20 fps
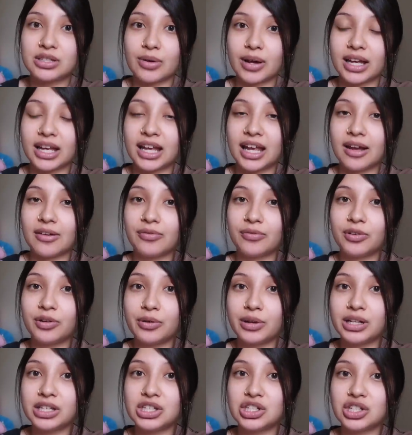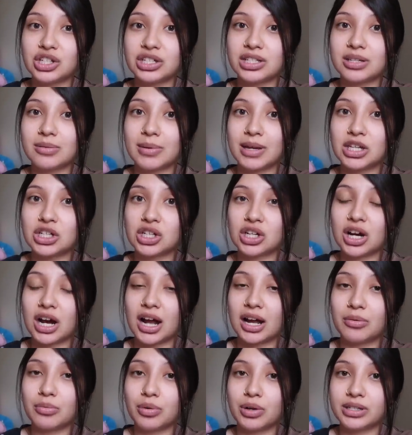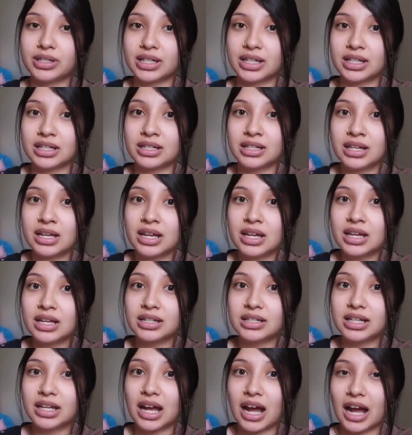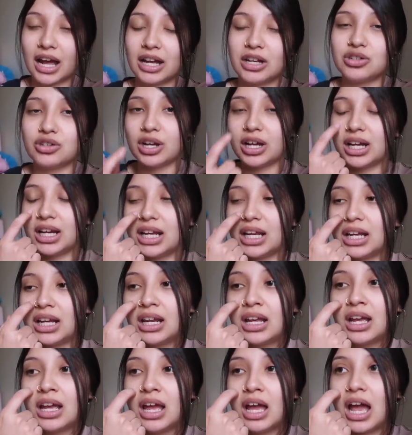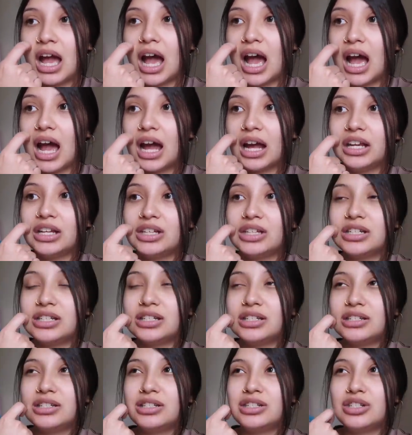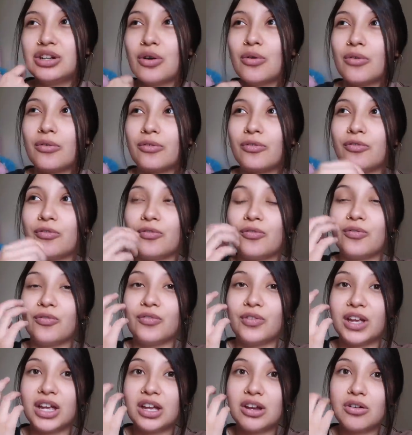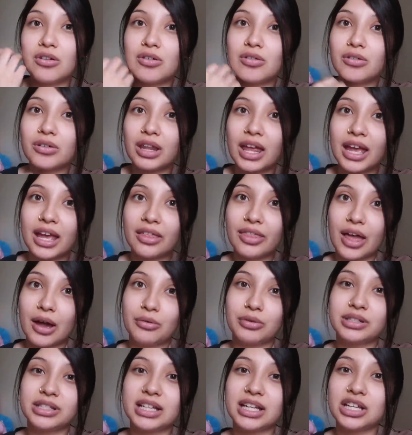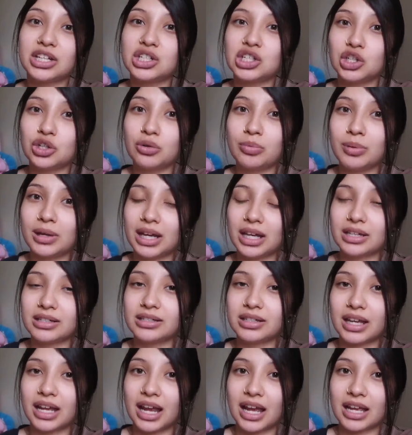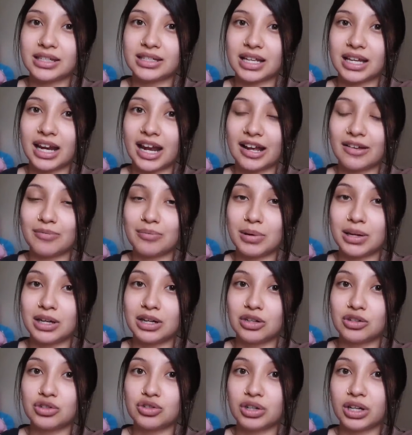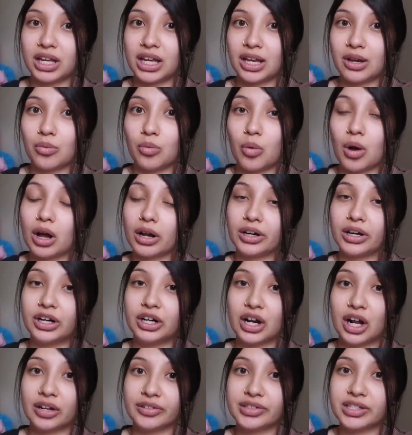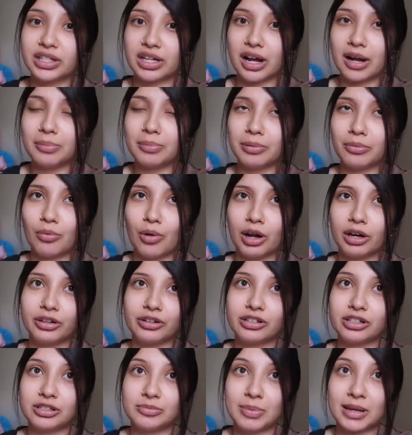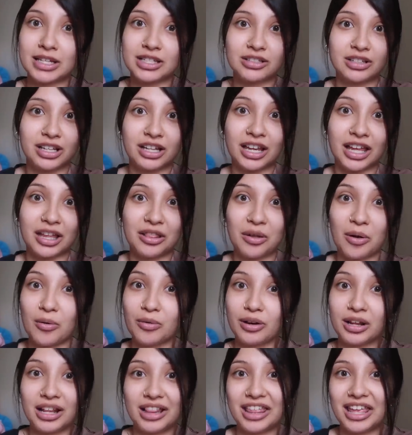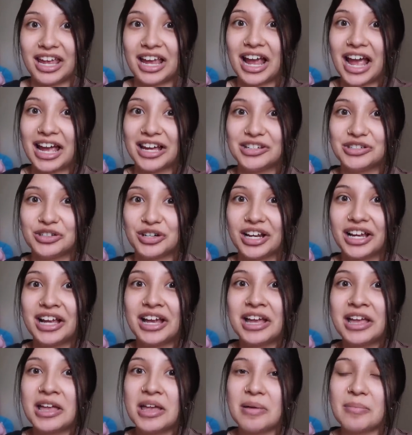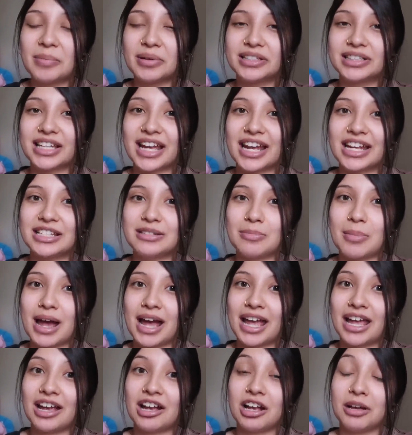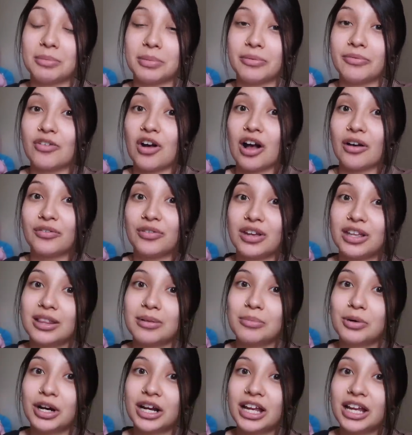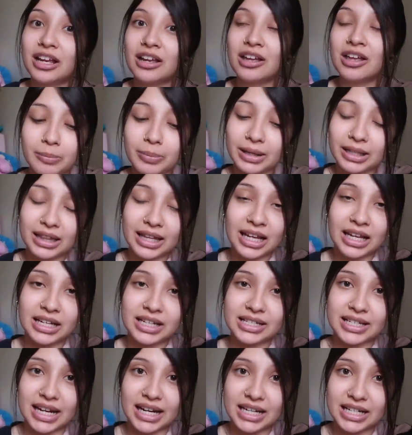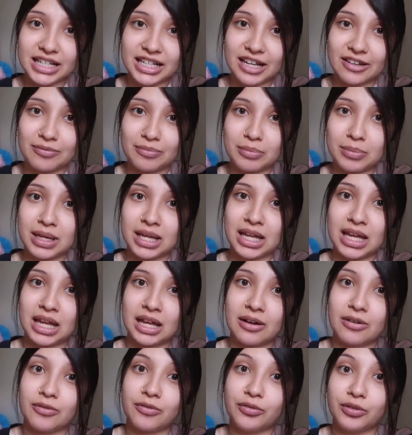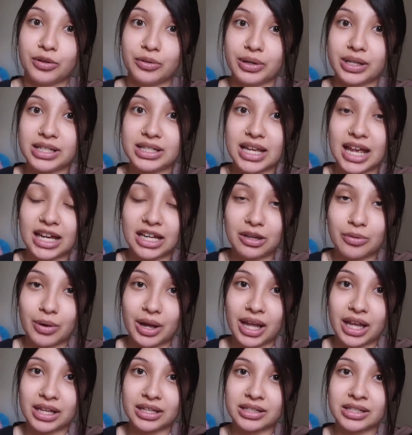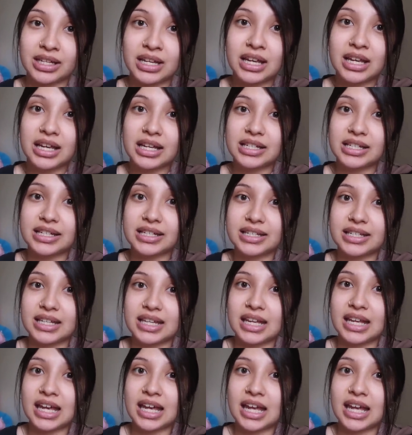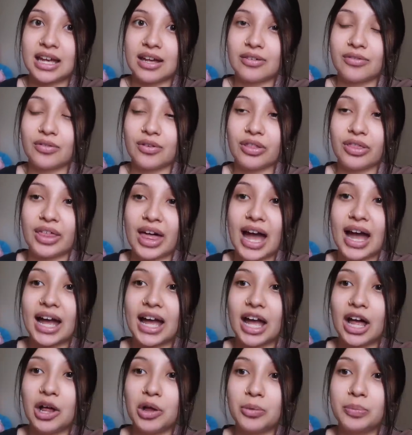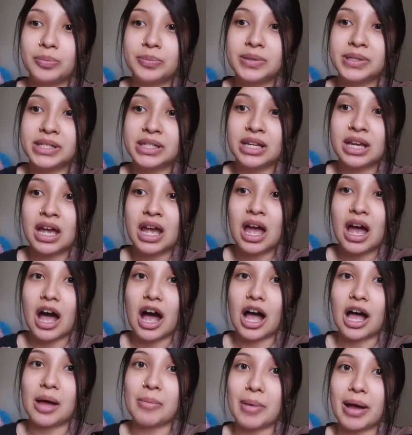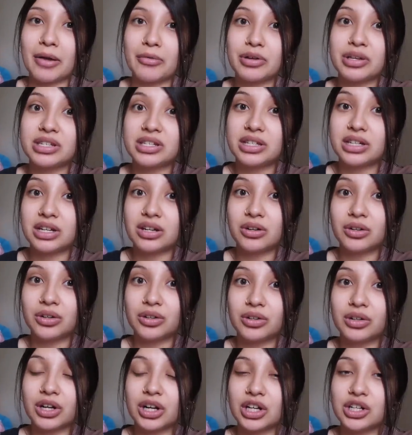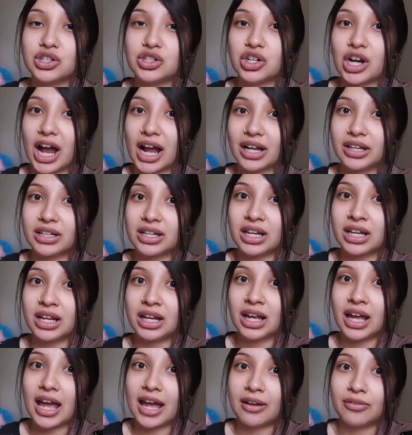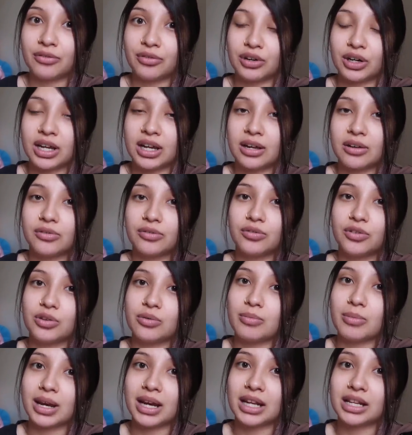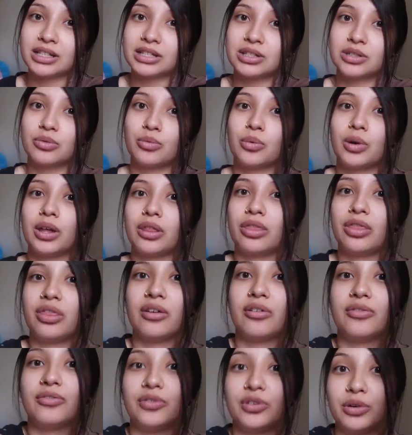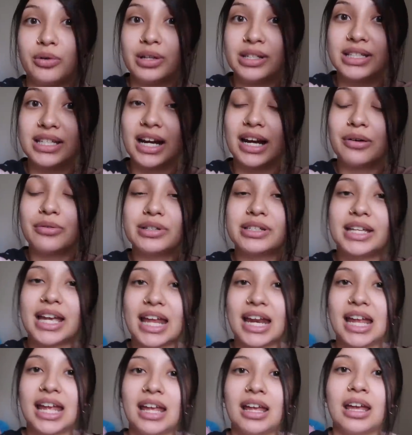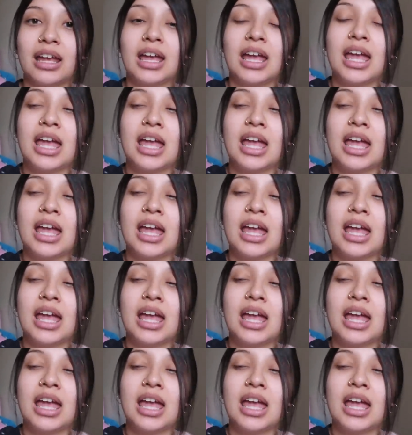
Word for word: so I can get fluids just to make sure I wasn't dehydrated. I don't feel like that was the issue because like I said I've been drinking water nonstop. water is basically like the only thing I drink besides my cup of coffee in the morning but they decided to give me fluids anyways to see if that helps um, I was still contracting every few minutes with the fluids that I was getting